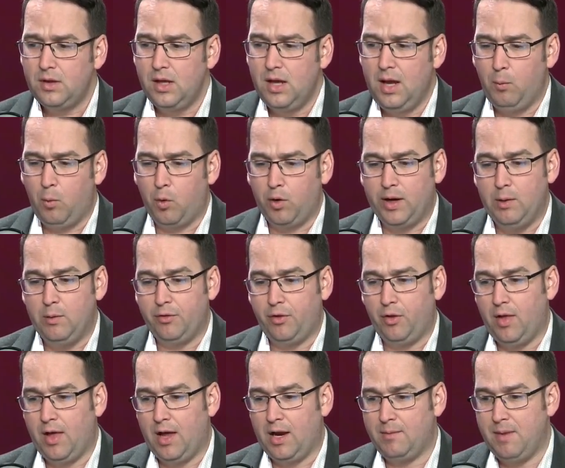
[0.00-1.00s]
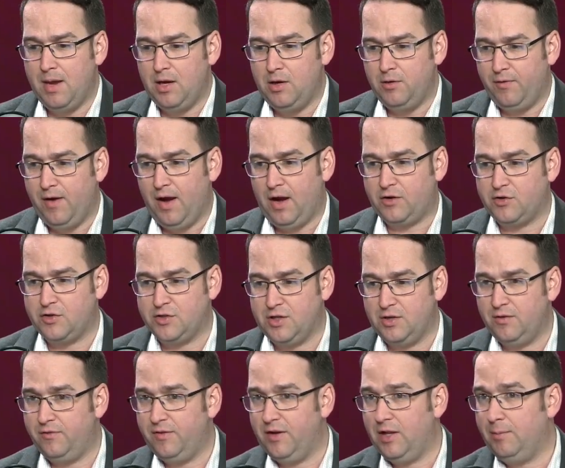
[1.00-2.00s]
I'm working with a lot of manufacturers
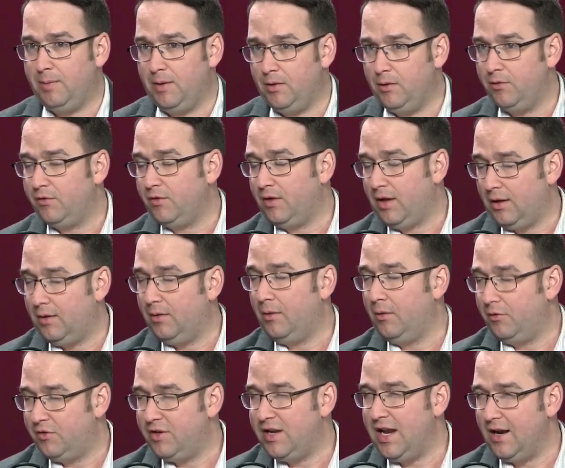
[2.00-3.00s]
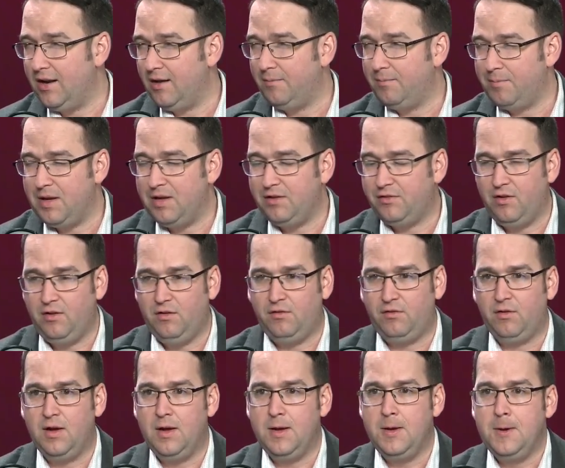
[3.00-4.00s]
on developing those data pieces.